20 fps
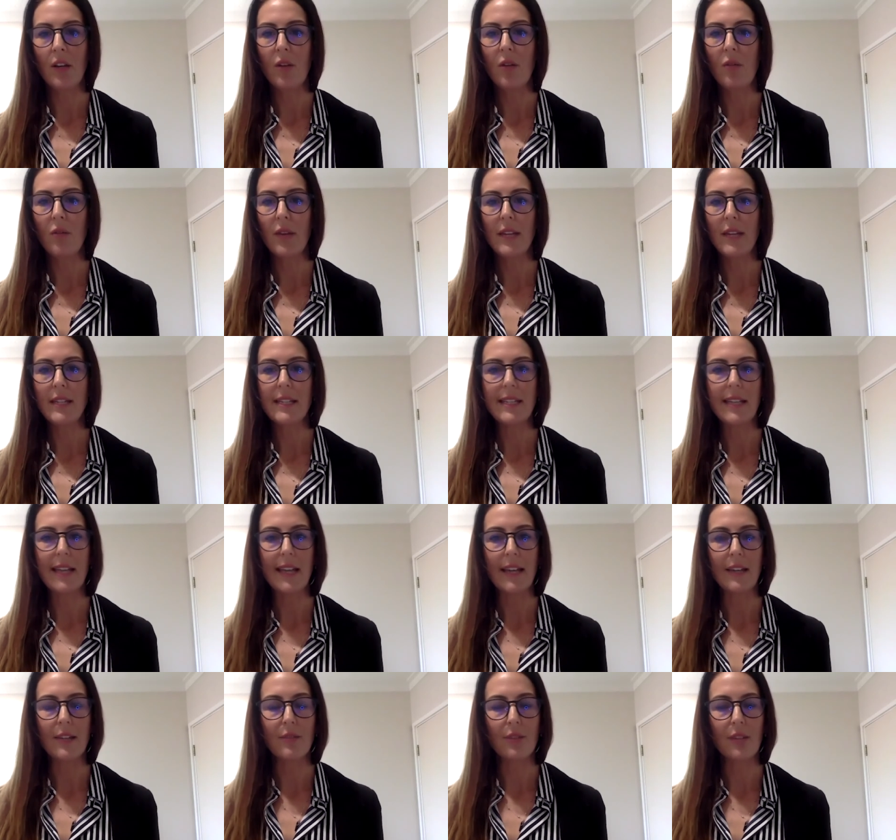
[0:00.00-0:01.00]
always
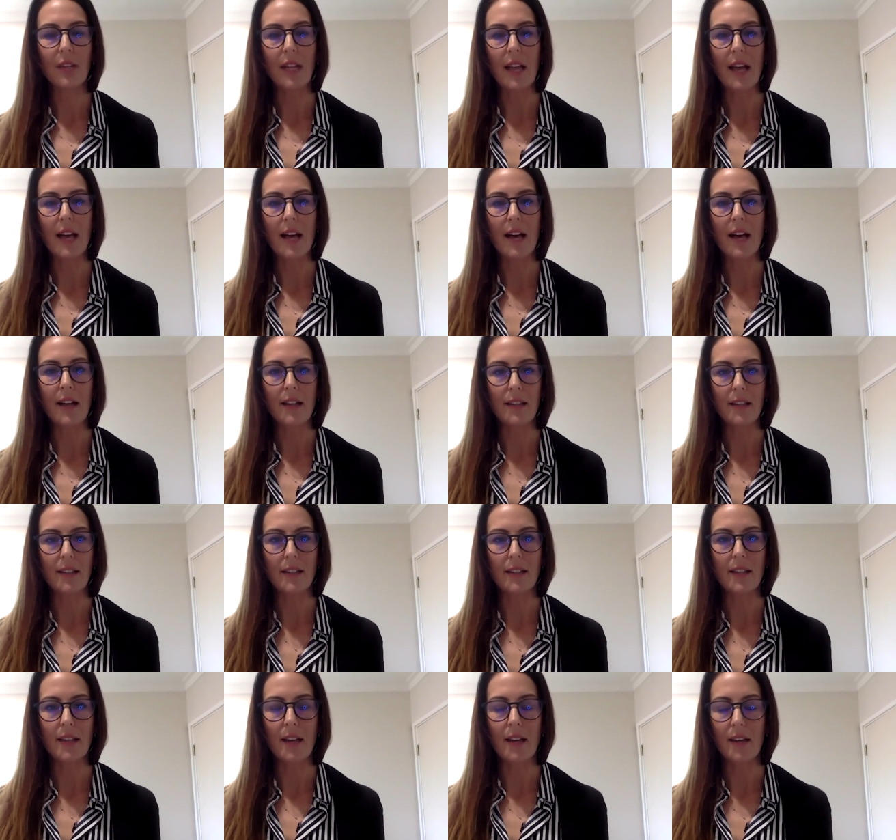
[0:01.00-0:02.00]
say it's really hard at the
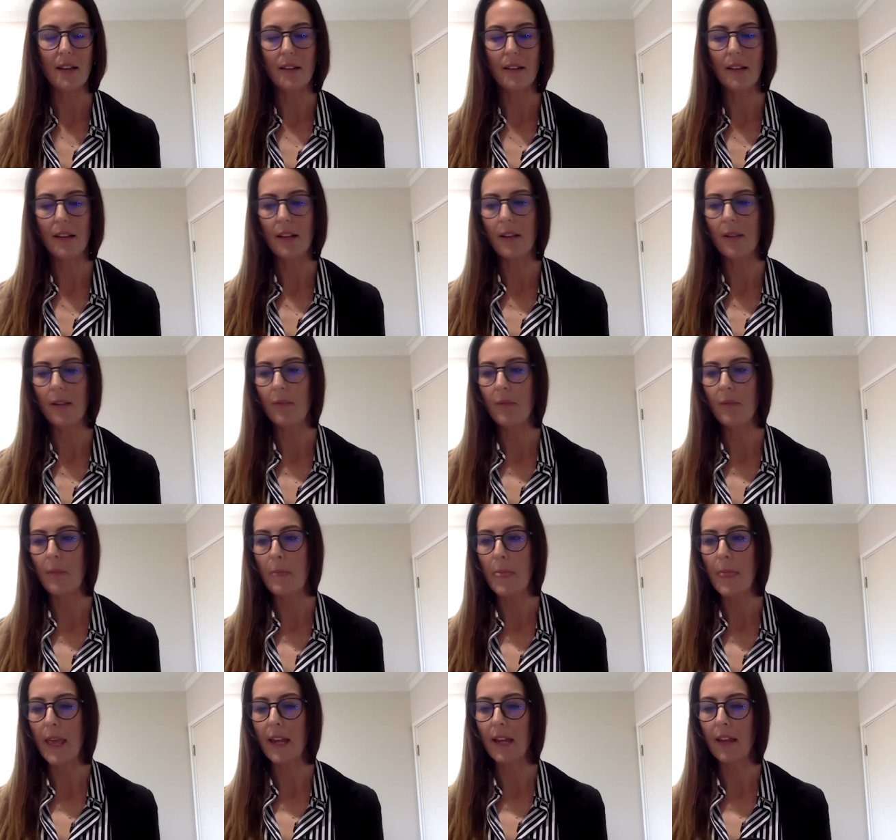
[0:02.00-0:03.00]
start
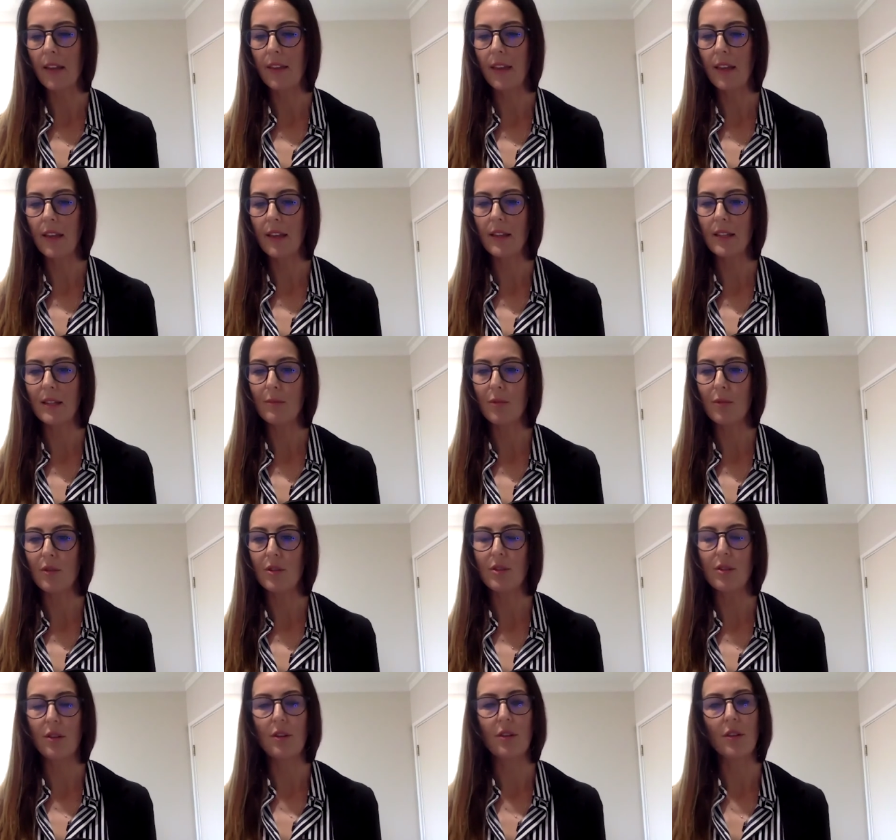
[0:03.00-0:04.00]
um, and i think it's more
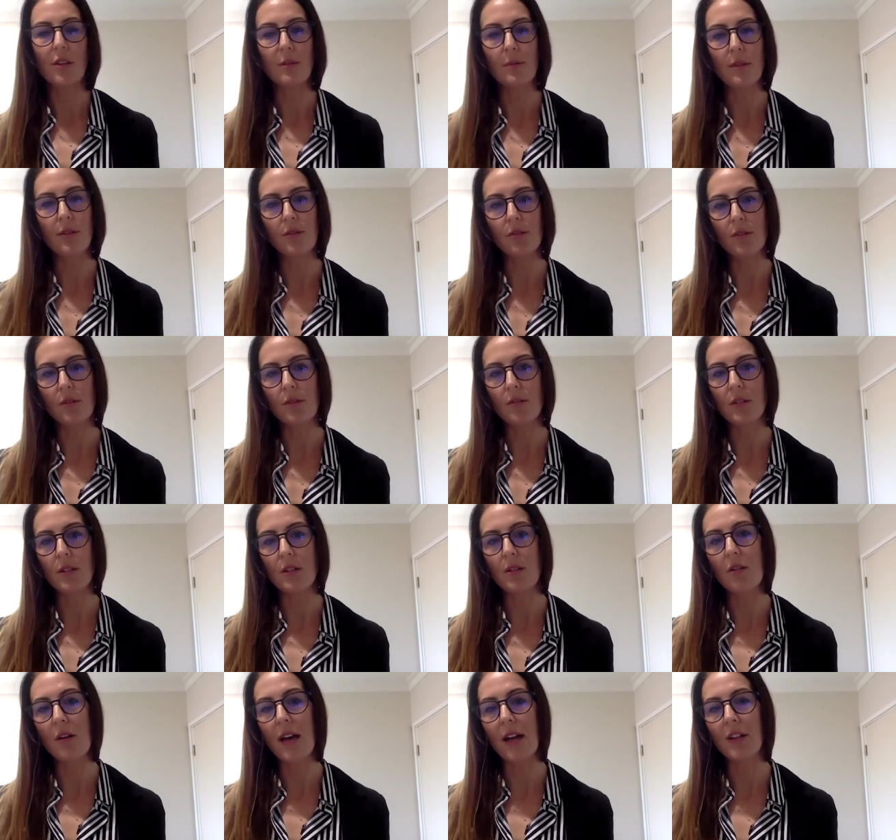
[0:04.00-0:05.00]
so those withdrawals
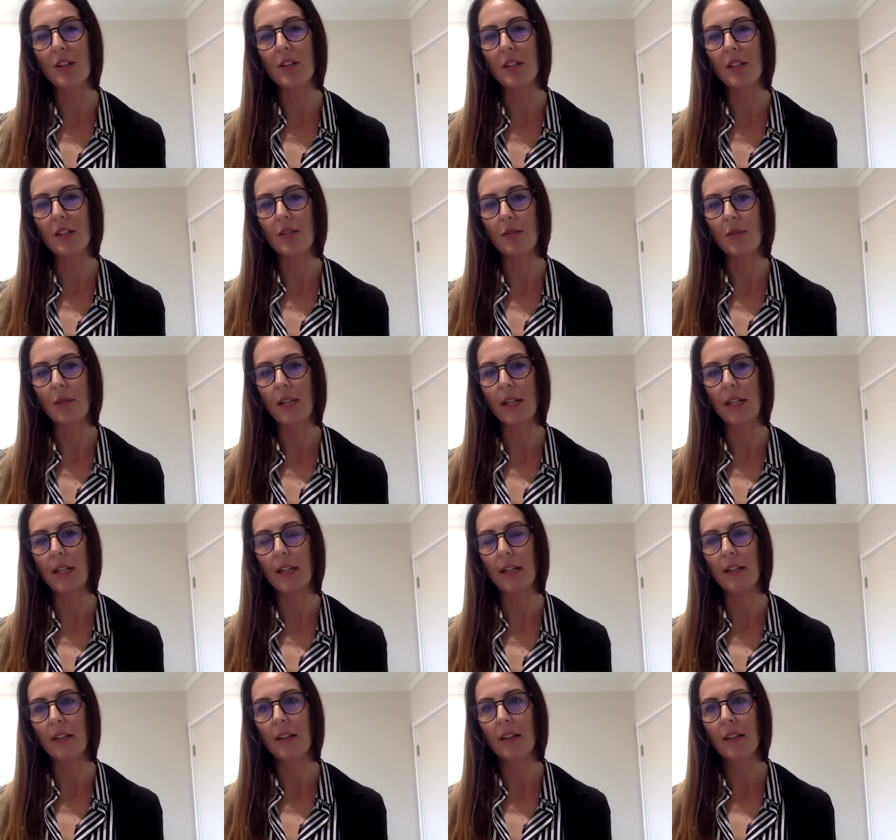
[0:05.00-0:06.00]
and not actually doing
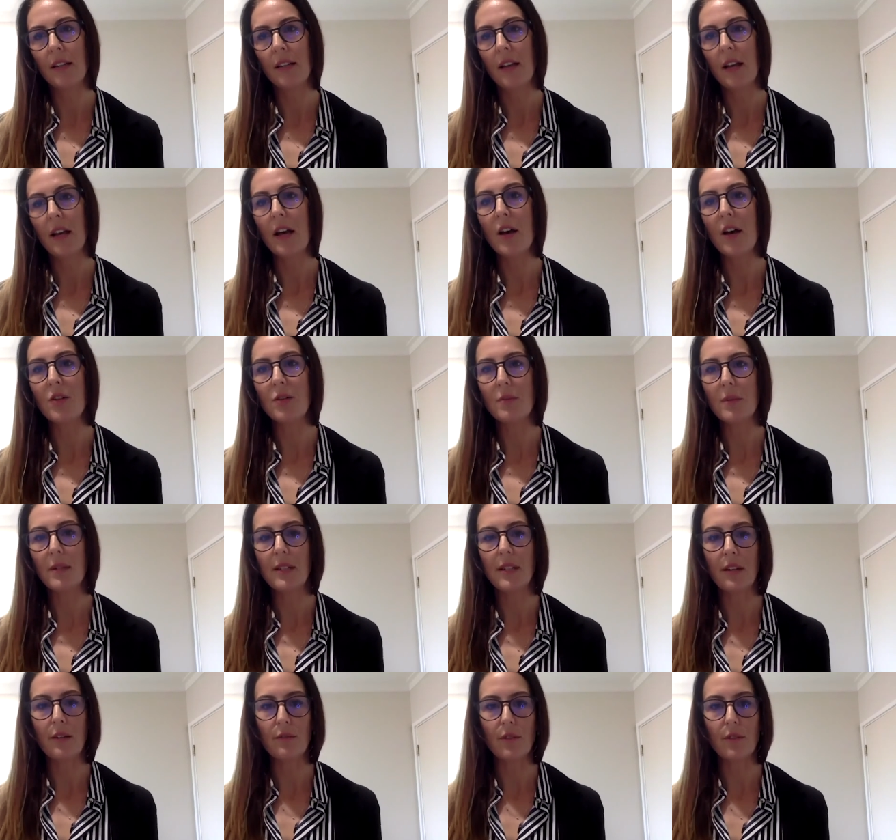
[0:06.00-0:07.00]
it
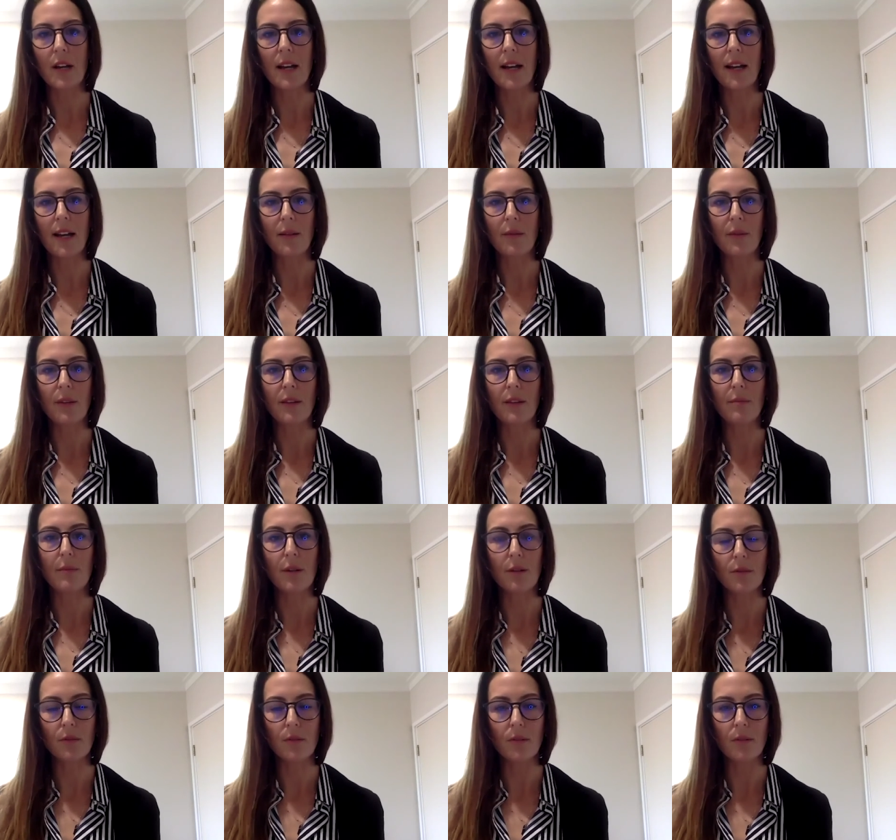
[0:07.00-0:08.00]
100% right with
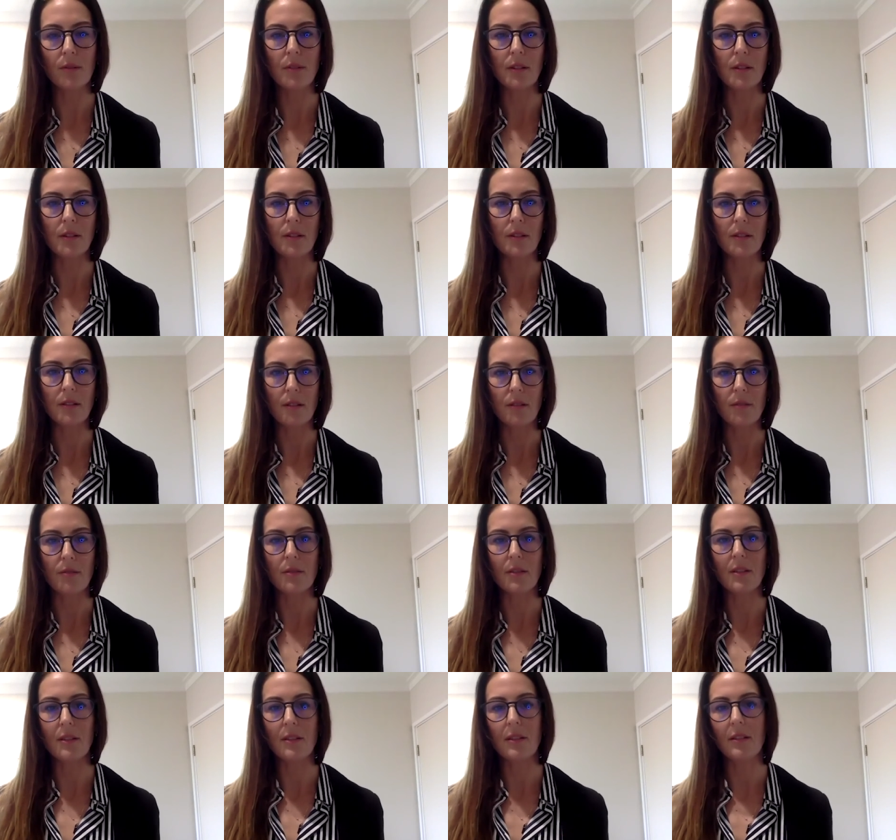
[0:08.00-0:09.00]
minerals and
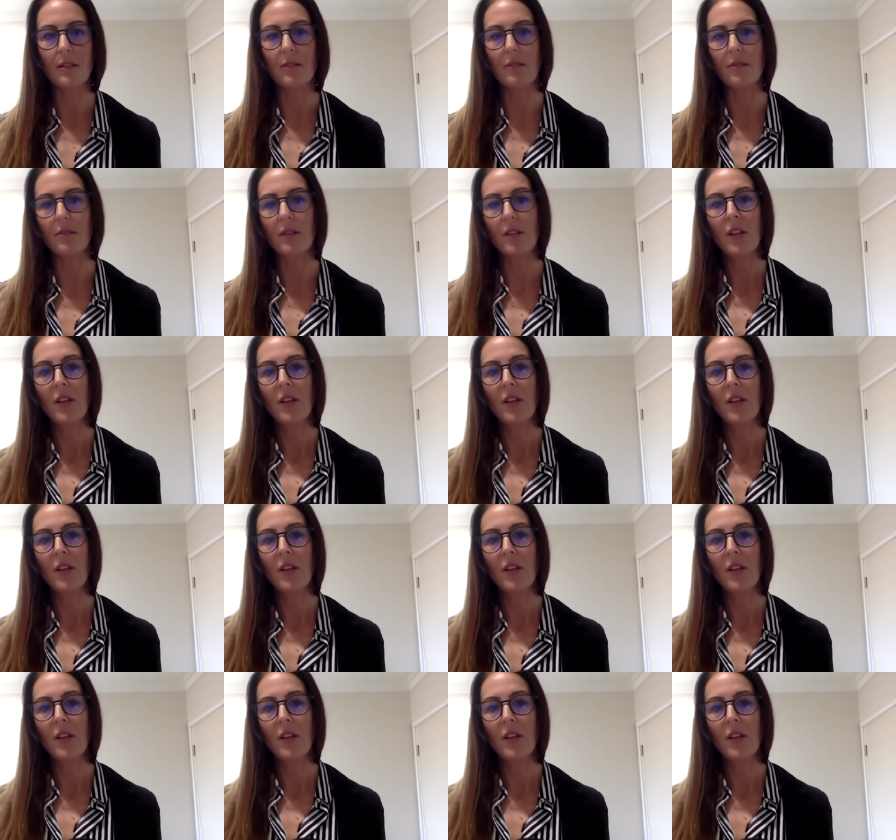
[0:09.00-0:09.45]
salts and